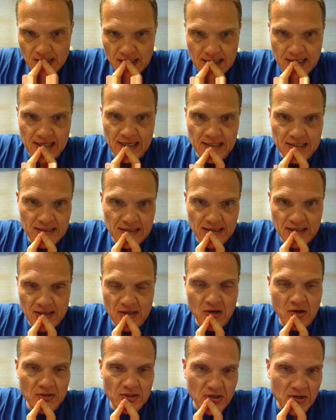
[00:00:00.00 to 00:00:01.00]
And
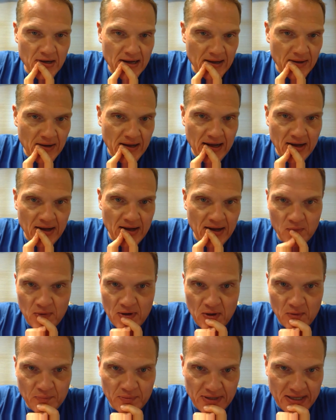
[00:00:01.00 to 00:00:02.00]
y'all know how
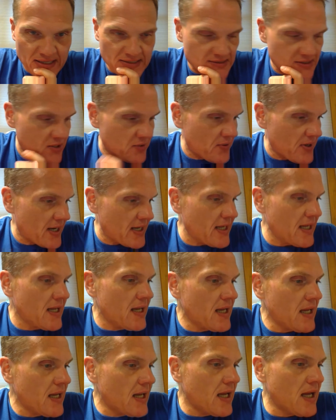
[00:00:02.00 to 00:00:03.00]
well plans go, right?
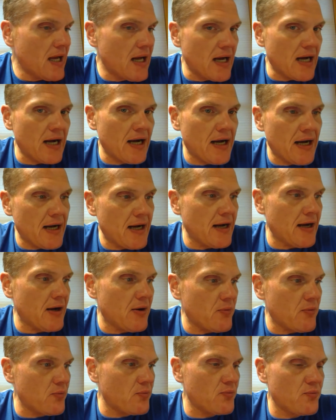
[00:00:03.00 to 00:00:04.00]

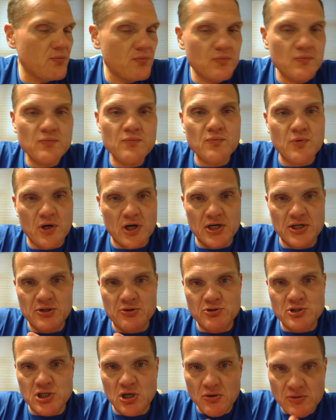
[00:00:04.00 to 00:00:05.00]
We're going
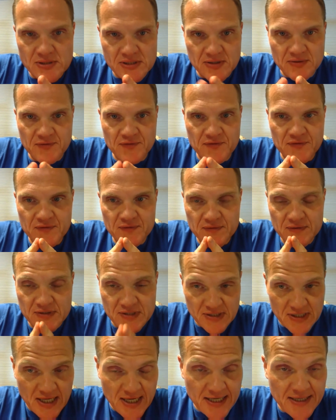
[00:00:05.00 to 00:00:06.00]
to do Joseph
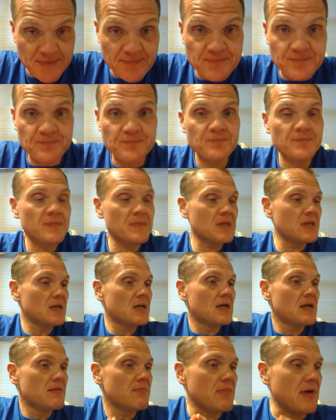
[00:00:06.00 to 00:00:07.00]
tonight.
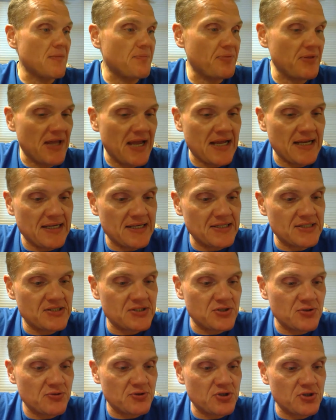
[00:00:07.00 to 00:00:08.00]
My plan is
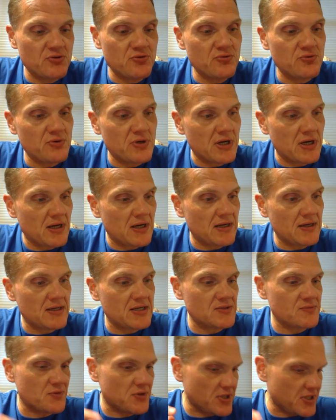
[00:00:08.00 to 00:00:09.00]
to do,
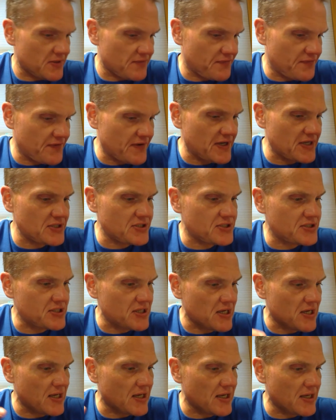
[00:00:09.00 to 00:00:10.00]
because we're going to finish
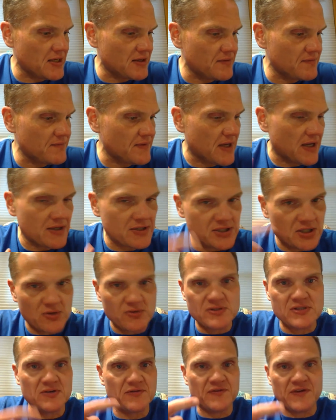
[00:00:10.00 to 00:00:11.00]

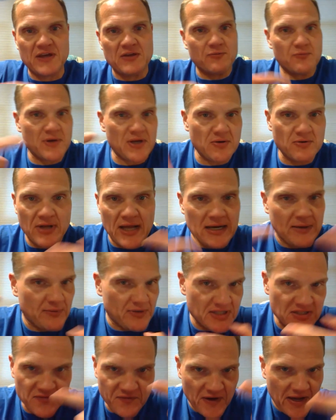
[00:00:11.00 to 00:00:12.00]
Joseph getting reunited
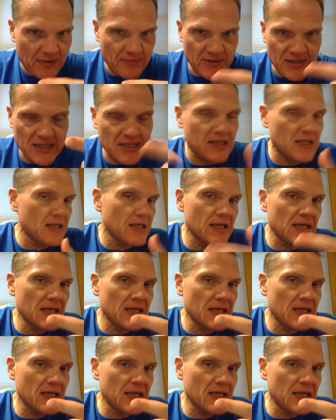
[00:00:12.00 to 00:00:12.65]
with his family,